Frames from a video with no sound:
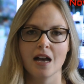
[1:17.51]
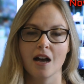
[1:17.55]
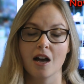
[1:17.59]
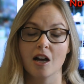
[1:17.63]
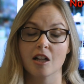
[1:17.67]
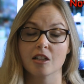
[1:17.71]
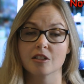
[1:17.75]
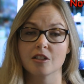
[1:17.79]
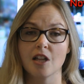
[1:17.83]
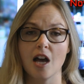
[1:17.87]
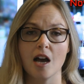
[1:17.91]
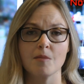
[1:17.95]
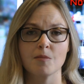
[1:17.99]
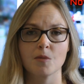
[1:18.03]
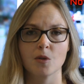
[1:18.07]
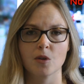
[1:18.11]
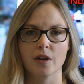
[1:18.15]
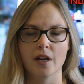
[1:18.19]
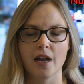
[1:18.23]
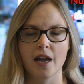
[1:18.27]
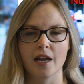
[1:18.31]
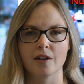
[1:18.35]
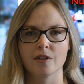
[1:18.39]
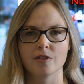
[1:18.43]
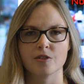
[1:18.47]
A lot
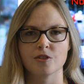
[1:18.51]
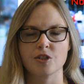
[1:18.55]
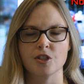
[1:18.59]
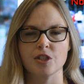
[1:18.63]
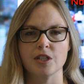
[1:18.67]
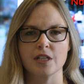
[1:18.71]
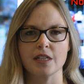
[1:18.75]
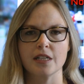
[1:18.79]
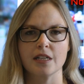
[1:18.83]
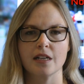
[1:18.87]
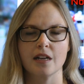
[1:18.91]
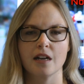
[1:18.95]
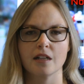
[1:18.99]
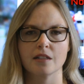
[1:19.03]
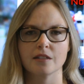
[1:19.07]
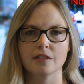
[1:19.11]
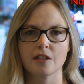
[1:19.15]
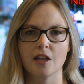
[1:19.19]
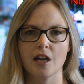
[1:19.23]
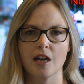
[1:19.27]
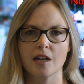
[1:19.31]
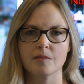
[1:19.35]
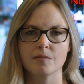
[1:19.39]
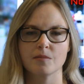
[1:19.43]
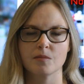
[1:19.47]
more energy, a
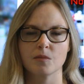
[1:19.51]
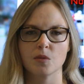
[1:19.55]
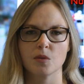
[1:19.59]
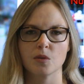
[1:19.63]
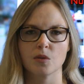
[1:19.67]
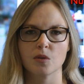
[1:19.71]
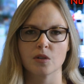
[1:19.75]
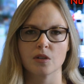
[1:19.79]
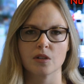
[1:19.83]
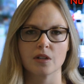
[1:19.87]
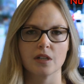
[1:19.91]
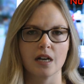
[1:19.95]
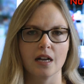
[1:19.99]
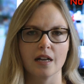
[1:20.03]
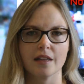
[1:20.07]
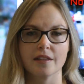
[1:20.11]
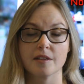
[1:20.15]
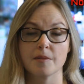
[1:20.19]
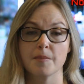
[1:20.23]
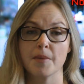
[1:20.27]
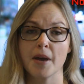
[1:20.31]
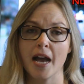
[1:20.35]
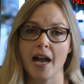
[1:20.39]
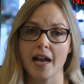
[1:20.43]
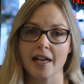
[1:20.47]
lot more,
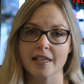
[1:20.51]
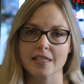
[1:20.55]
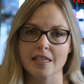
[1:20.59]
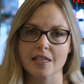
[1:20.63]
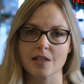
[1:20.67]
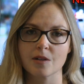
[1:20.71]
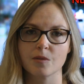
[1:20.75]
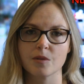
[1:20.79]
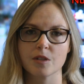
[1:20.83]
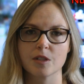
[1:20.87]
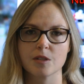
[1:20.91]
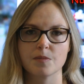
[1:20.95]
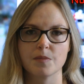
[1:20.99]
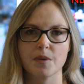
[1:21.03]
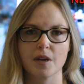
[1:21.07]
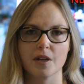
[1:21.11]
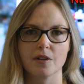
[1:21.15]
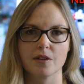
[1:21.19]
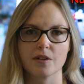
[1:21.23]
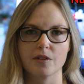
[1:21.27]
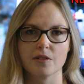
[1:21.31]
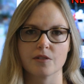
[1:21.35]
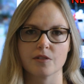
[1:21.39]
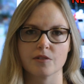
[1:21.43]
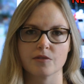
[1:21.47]
the passing was
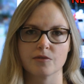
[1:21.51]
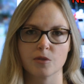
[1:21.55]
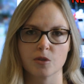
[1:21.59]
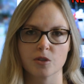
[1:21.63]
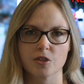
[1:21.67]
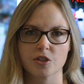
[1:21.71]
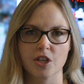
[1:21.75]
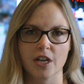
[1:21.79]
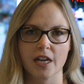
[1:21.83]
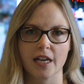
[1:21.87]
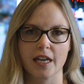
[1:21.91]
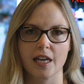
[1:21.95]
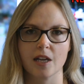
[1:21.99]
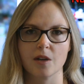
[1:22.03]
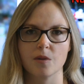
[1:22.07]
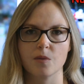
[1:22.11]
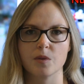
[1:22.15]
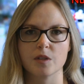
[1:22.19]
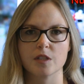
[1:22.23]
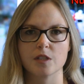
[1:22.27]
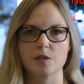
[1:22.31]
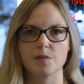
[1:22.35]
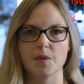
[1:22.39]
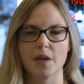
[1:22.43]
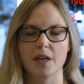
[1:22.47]
better, the forechecking
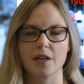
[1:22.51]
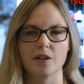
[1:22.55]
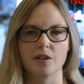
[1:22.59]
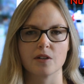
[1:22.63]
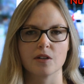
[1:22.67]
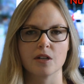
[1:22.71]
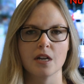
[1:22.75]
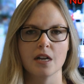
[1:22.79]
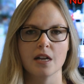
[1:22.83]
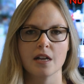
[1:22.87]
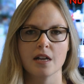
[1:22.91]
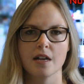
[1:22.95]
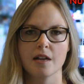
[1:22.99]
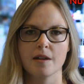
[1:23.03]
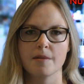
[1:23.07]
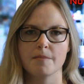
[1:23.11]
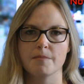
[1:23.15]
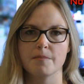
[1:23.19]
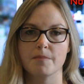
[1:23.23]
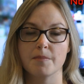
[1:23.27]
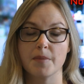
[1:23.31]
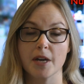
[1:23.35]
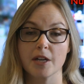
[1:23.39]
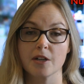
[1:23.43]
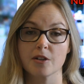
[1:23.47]
was better
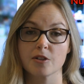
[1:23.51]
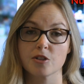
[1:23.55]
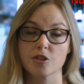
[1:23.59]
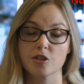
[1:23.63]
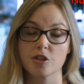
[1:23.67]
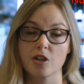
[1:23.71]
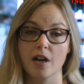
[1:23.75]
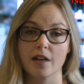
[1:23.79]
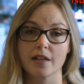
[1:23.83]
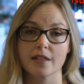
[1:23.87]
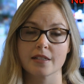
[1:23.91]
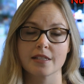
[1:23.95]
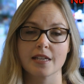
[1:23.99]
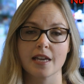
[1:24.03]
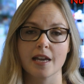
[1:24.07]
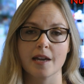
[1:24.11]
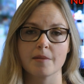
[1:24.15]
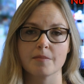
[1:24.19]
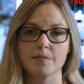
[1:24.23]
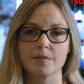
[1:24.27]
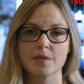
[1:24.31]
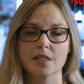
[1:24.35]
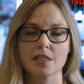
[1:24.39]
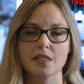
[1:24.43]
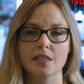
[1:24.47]
shot
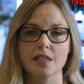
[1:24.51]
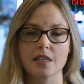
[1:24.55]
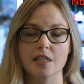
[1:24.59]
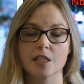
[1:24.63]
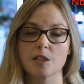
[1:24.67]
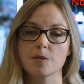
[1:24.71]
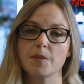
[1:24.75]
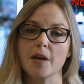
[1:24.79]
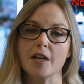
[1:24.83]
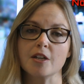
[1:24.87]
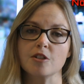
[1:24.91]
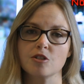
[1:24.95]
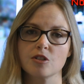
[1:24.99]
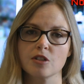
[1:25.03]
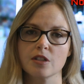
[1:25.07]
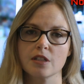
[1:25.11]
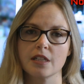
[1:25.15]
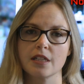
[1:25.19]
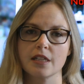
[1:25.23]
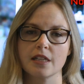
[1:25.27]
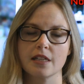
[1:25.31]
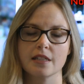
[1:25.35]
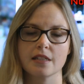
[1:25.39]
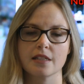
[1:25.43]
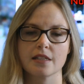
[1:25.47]
attempts,
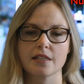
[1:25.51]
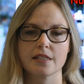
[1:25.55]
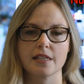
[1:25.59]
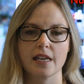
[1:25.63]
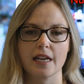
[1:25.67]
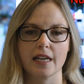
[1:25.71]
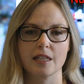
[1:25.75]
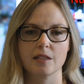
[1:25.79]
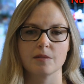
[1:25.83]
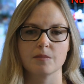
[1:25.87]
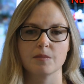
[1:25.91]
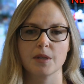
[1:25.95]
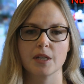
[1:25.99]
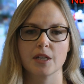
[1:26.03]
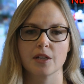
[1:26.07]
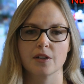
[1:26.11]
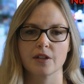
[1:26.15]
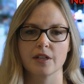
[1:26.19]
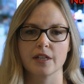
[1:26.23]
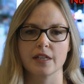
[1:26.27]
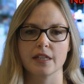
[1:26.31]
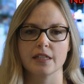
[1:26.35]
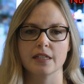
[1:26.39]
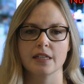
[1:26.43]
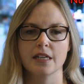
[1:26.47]
especially in the second
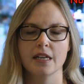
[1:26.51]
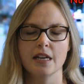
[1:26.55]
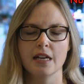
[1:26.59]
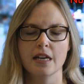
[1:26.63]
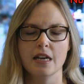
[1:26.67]
period.